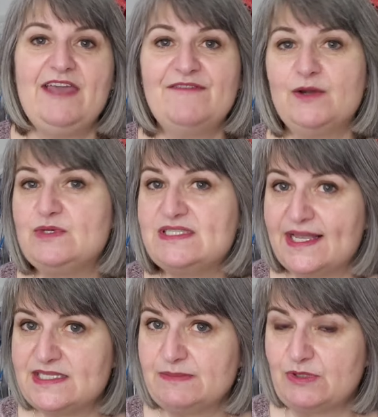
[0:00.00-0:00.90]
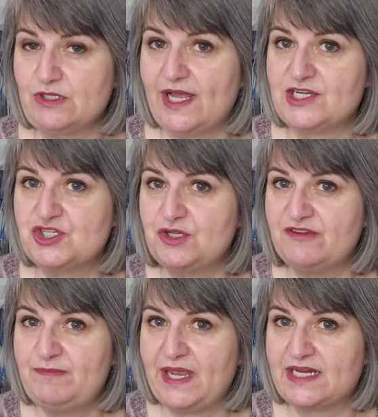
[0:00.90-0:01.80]
if I was sensible, I should
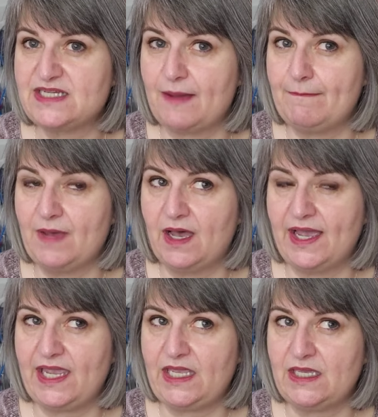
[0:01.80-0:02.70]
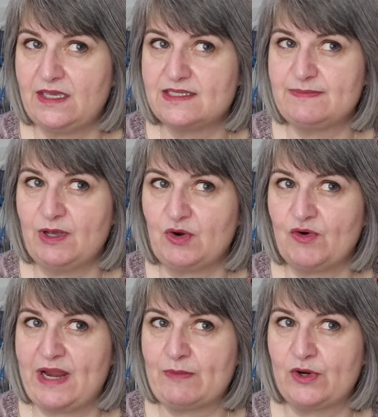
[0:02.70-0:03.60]
have picked up my Isabell
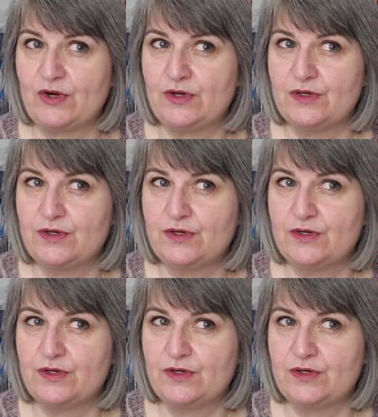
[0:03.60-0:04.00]
Kraemer,